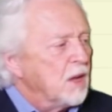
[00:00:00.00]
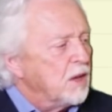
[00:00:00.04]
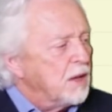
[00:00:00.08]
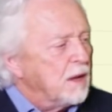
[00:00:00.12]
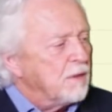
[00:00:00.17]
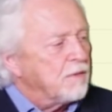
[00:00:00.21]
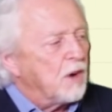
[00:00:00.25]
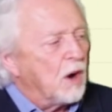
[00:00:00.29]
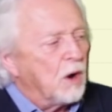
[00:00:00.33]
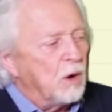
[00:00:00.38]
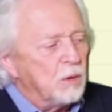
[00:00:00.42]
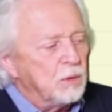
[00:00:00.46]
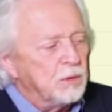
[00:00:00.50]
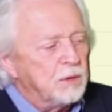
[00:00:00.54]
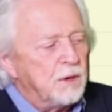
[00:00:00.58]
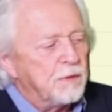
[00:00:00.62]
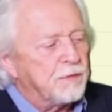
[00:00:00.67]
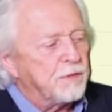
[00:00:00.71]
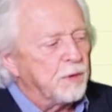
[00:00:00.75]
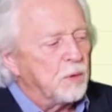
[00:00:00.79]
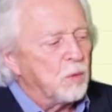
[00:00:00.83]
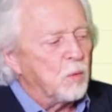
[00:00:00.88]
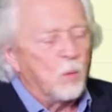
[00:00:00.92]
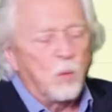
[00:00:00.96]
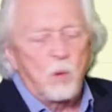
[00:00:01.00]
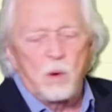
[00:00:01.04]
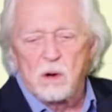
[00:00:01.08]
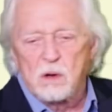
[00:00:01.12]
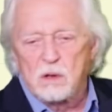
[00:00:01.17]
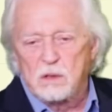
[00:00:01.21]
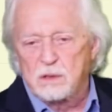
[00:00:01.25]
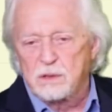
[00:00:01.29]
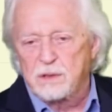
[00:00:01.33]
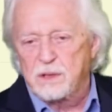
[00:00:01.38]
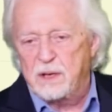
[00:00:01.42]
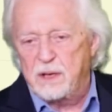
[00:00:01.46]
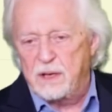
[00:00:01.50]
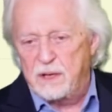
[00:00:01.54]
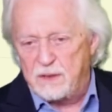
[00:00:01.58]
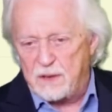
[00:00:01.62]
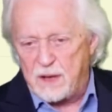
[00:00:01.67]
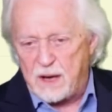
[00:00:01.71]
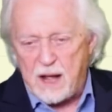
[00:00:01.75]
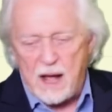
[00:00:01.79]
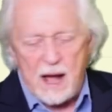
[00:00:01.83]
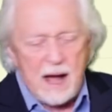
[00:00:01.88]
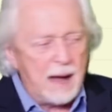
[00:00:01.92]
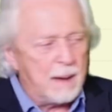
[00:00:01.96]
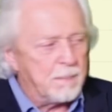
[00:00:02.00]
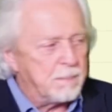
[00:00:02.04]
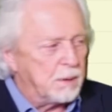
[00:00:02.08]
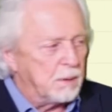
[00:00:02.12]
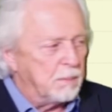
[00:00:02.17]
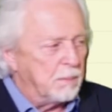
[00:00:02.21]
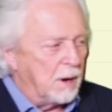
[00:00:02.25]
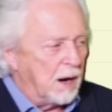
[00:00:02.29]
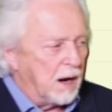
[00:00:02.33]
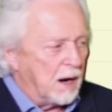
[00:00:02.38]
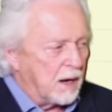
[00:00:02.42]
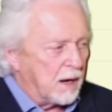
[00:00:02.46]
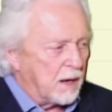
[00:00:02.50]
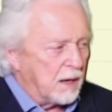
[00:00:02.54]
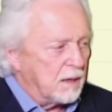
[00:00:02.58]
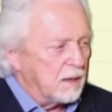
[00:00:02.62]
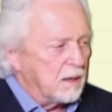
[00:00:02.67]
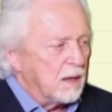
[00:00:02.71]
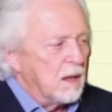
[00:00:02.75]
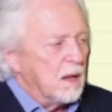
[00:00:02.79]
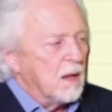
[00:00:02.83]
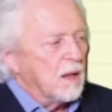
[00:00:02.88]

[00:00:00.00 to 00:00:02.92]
You have a whole different world in the copper market.